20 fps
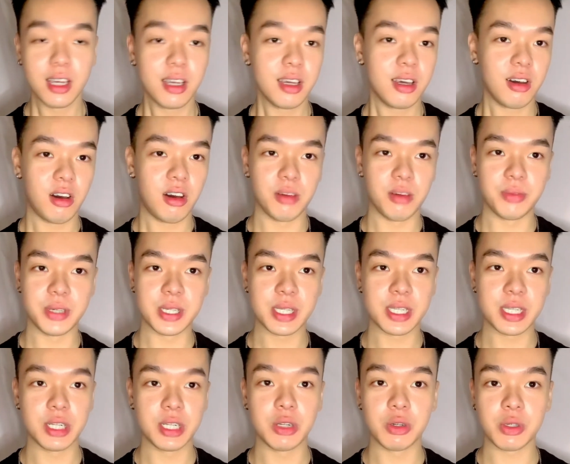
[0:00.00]
obviously
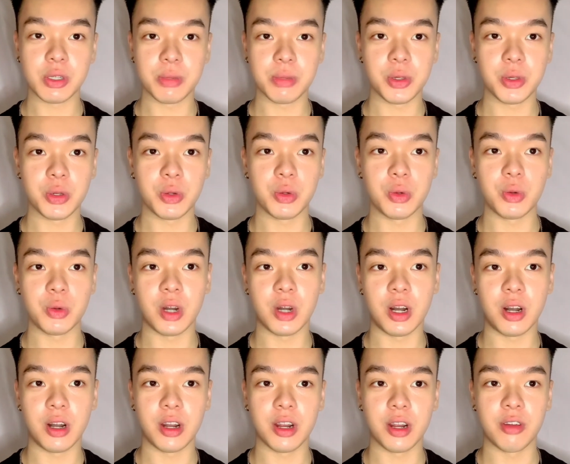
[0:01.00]
those of you who
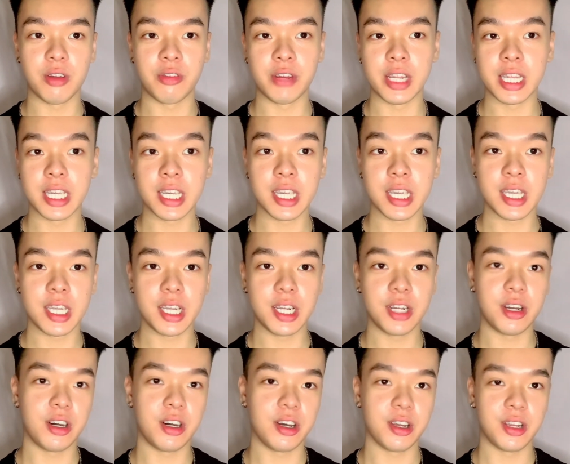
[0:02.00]
are really keen
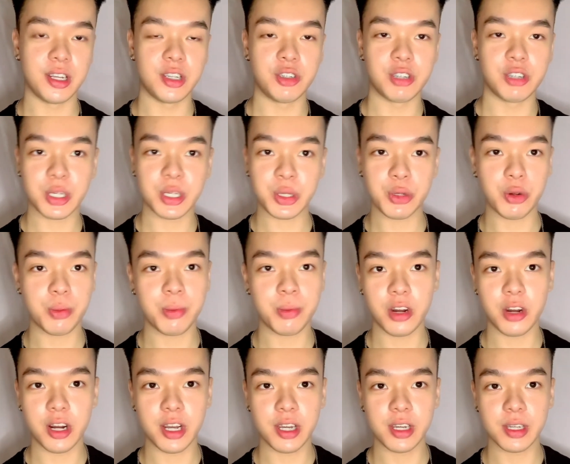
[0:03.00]
on drugstore
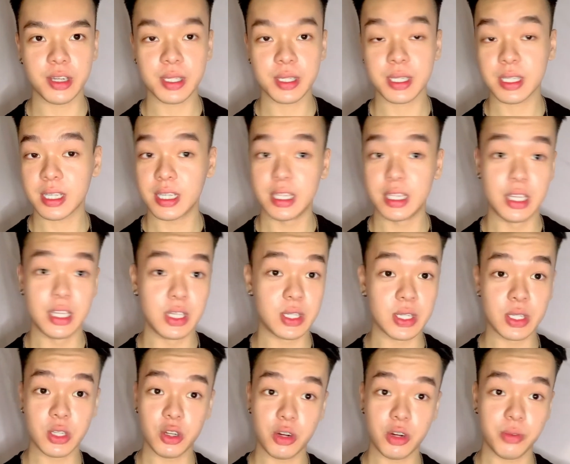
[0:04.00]
products, this is
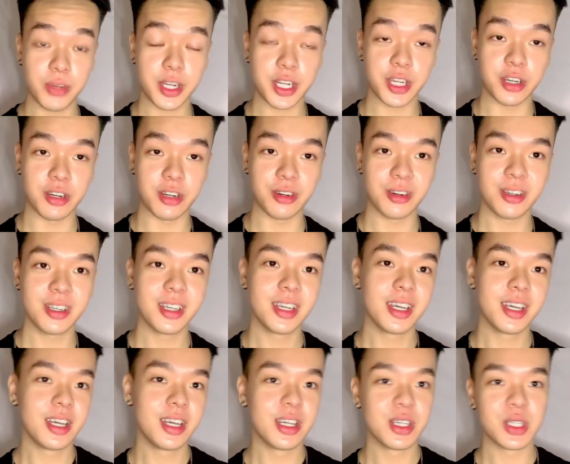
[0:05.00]
your video.
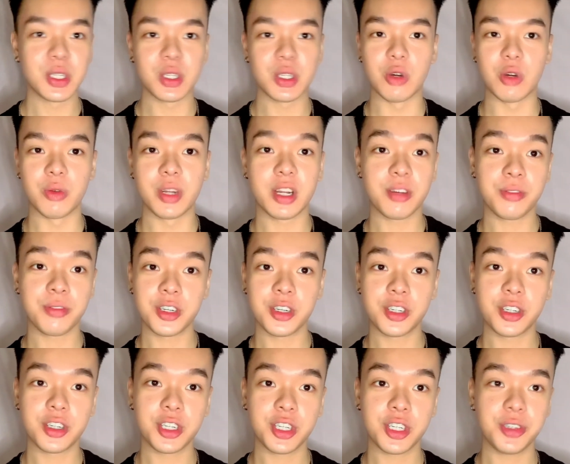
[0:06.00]
So without further
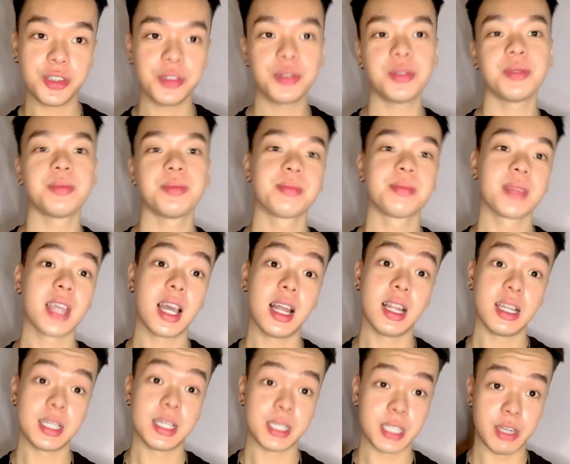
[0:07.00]
ado,
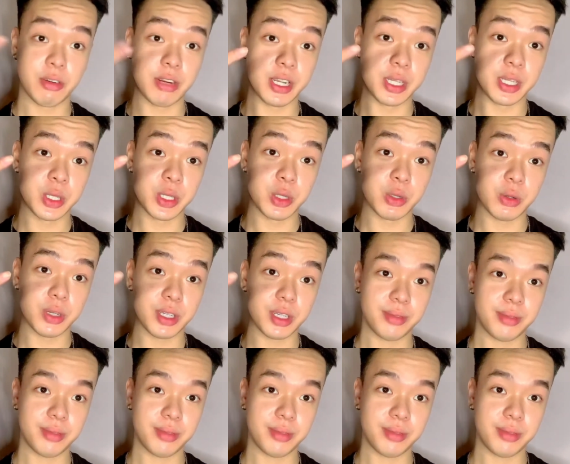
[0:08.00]
let's get right into it.